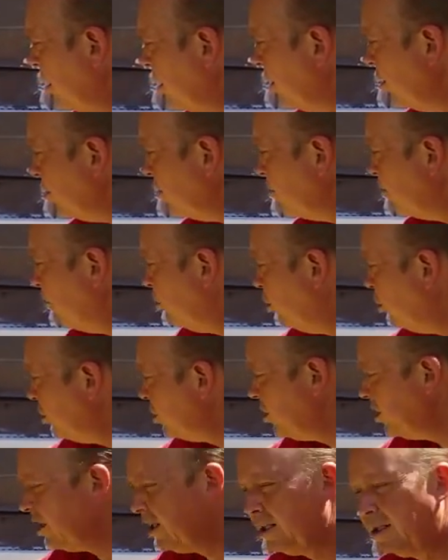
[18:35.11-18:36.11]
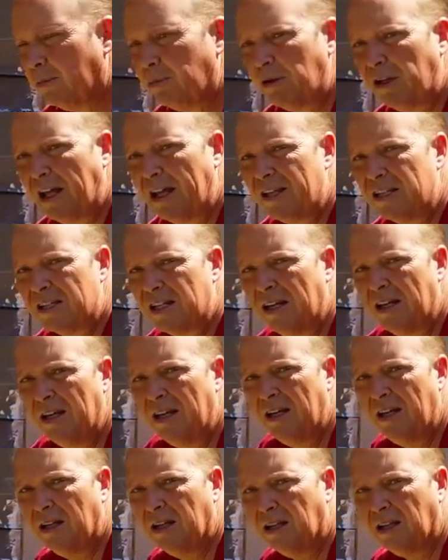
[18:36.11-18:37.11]
and you push it into place,
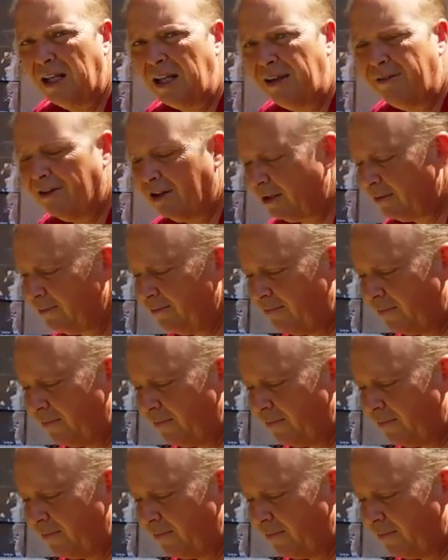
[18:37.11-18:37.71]
leave it,